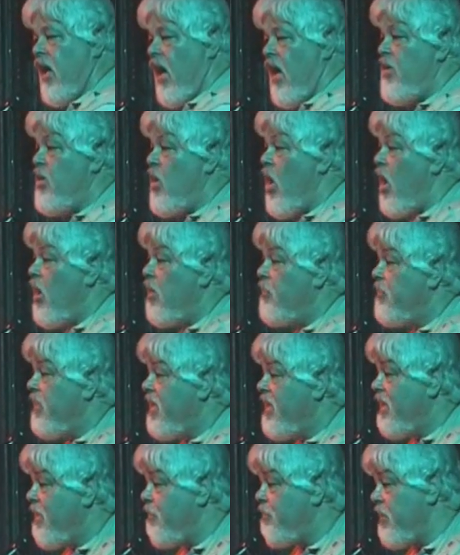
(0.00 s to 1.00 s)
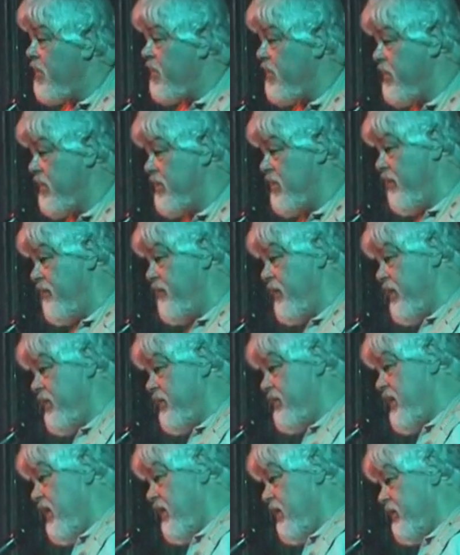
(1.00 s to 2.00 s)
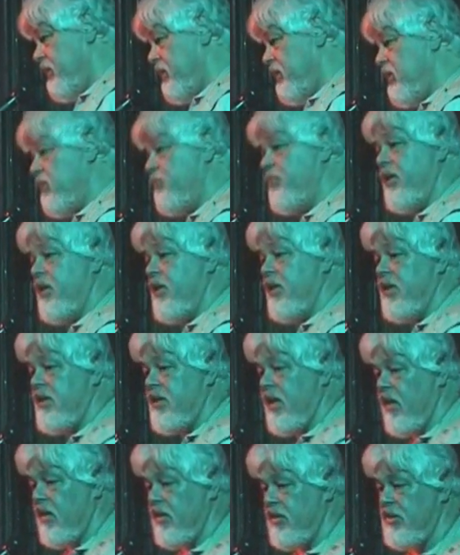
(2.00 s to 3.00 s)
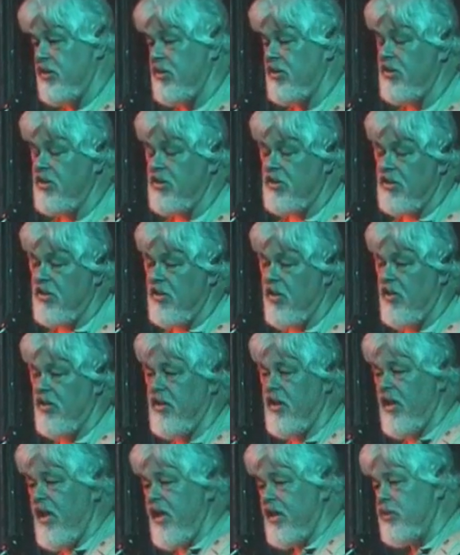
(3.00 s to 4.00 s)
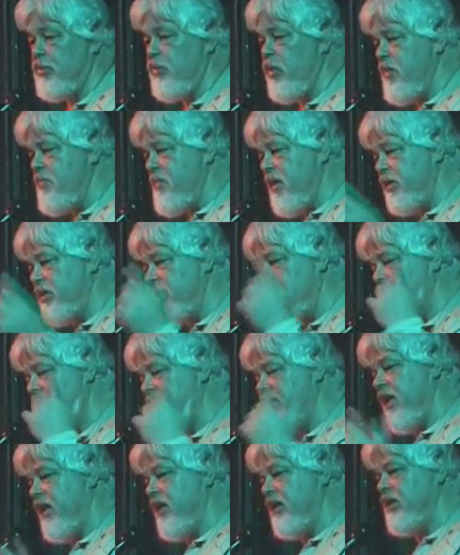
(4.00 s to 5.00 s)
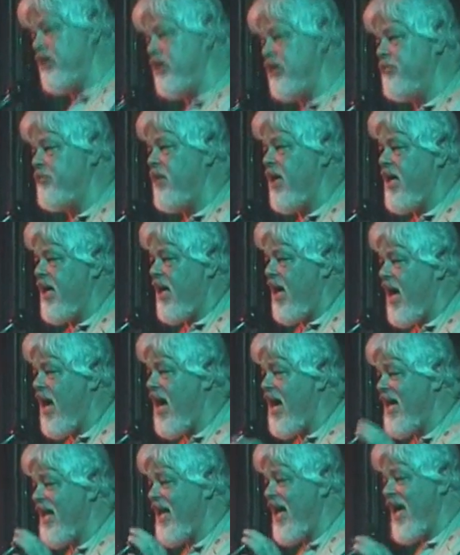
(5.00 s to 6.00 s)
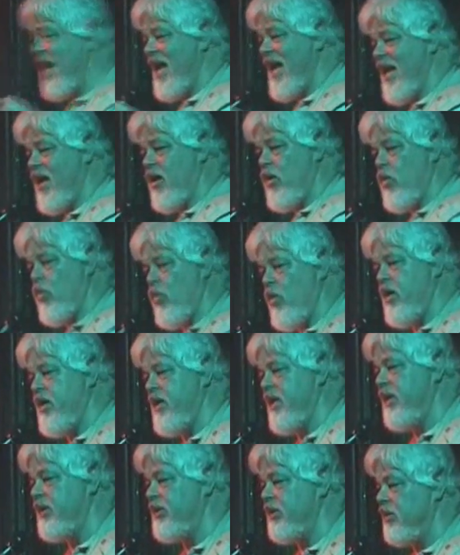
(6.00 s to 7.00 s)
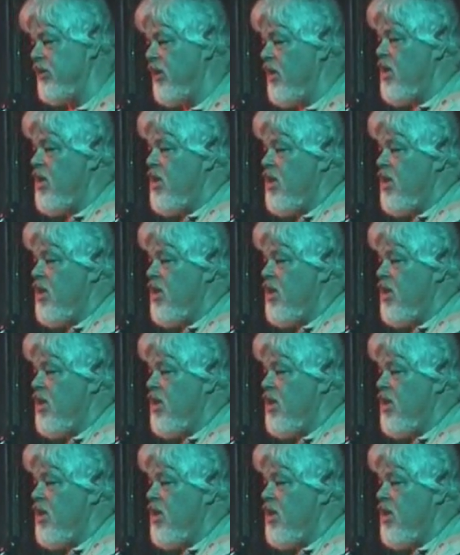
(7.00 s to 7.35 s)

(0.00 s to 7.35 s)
A non-manipulative intelligence, but an intelligence nonetheless. We measure intelligence by eye-to-hand coordination.